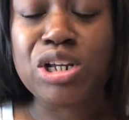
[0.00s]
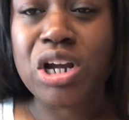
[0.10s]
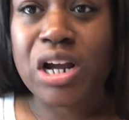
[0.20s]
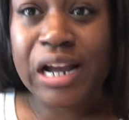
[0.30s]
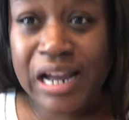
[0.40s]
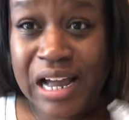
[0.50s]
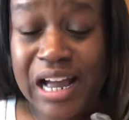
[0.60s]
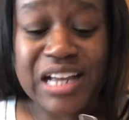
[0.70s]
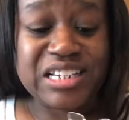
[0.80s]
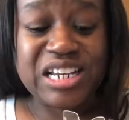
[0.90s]
there.
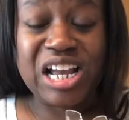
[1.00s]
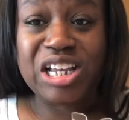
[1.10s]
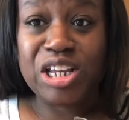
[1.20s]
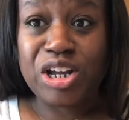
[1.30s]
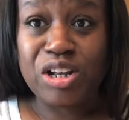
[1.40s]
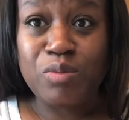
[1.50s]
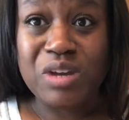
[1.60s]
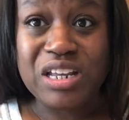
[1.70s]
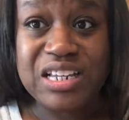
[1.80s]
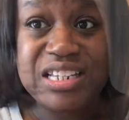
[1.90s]
I'll see y'all in 30
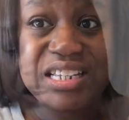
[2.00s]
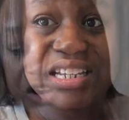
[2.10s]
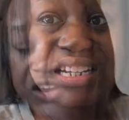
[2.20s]
minutes.